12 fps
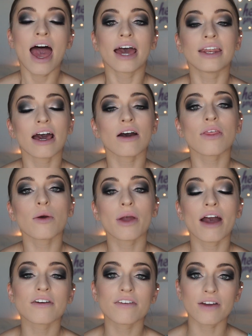And now that we
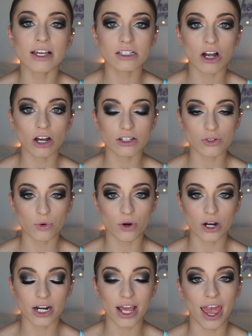have our face
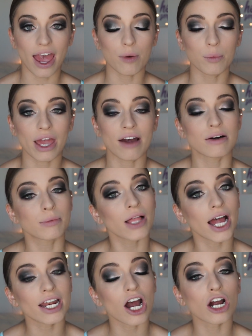contoured and we have
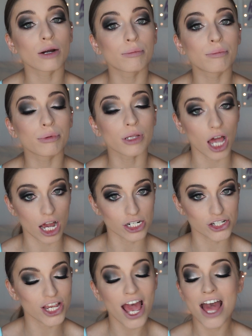applied our
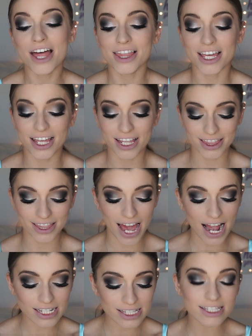blush, the
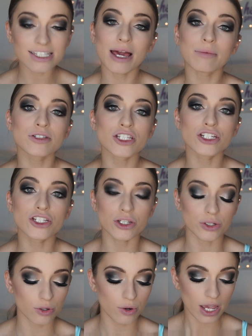last step to
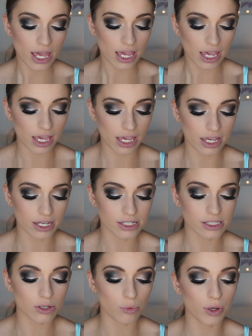do
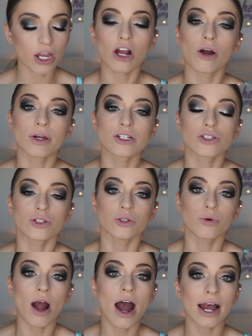is we are going
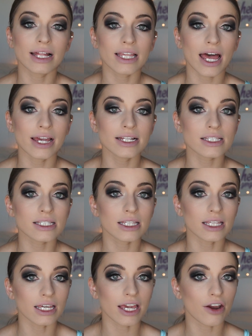to highlight
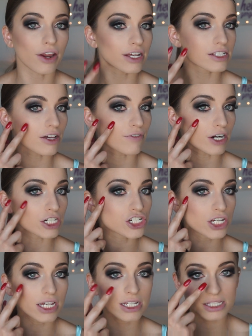the areas of our
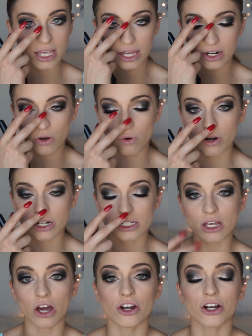cheeks and of
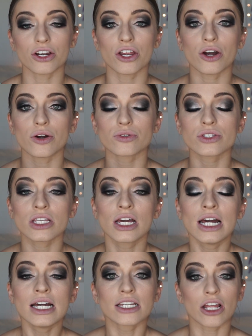course on our nose,
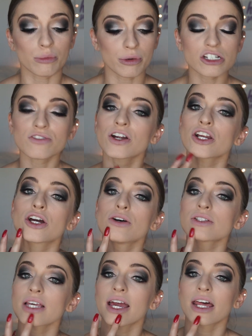down the bridge of our
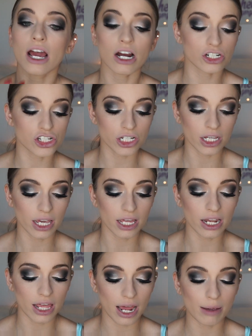nose and our
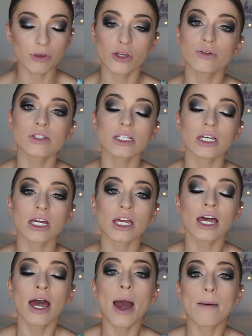chin. And I'm using
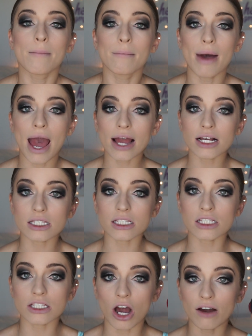MAC's
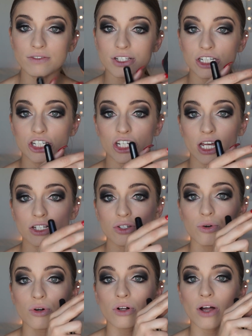Soft and
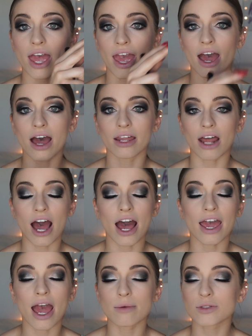Gentle, and
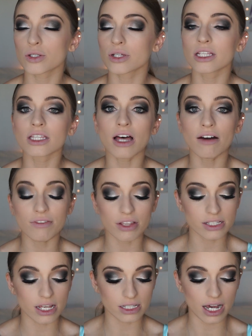I absolutely love
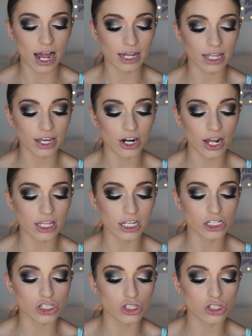this as a highlighter. I think it's